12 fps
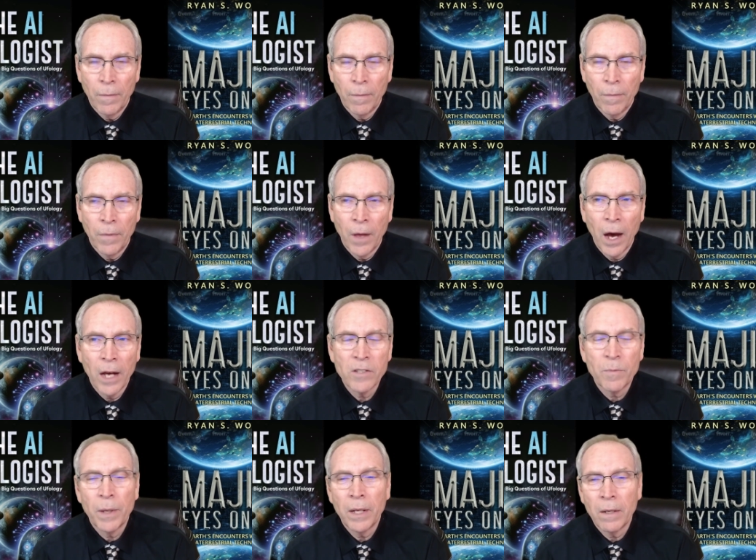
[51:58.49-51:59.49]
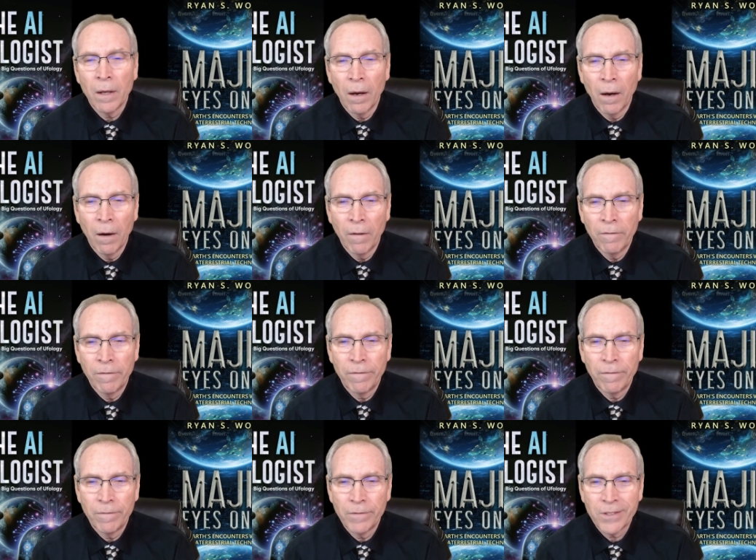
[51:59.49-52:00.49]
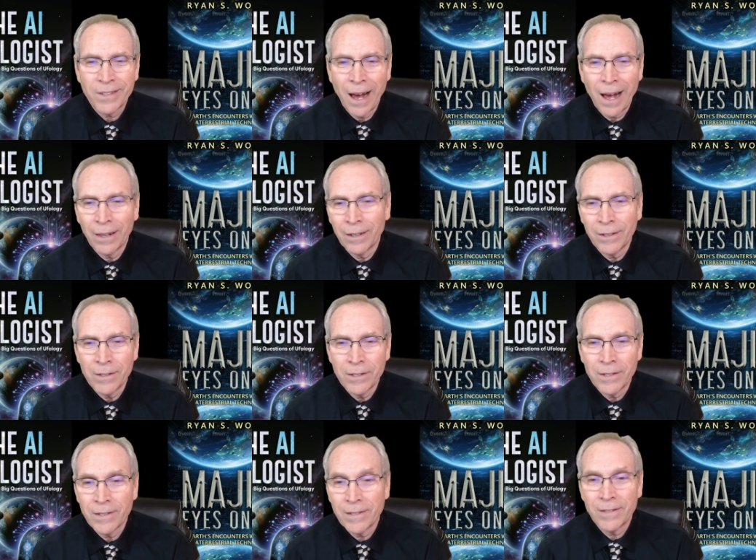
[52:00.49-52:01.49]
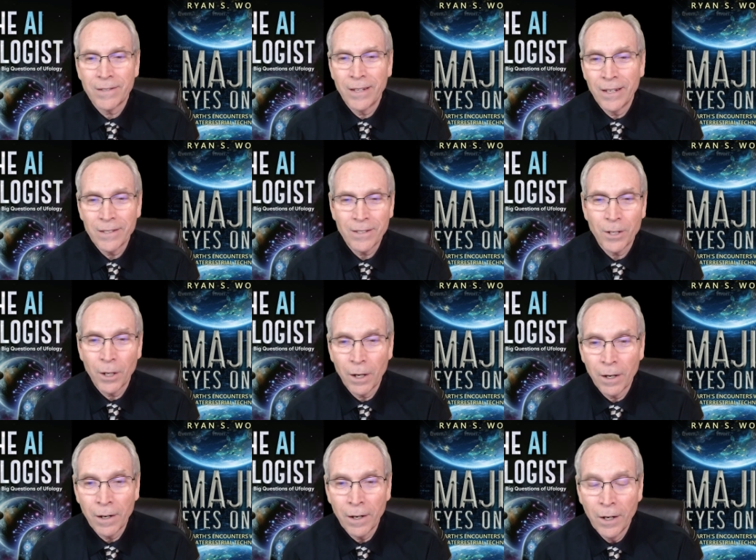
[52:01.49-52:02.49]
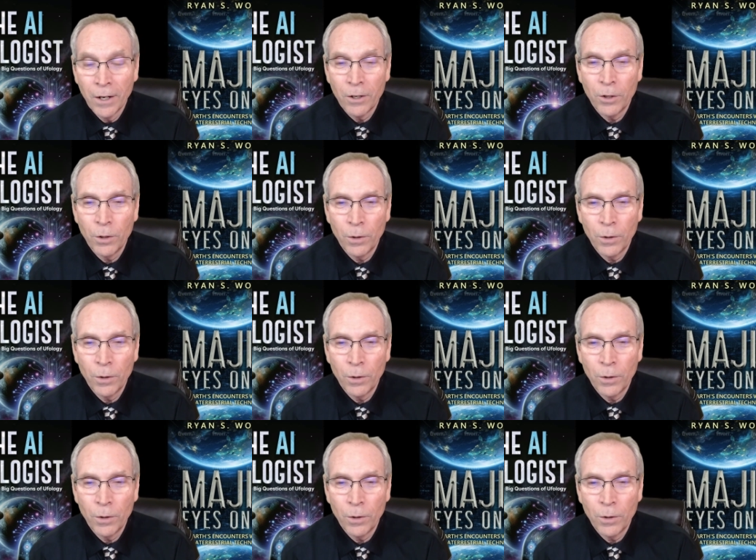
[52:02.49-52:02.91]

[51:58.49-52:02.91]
the husband of Schuyler's sister, who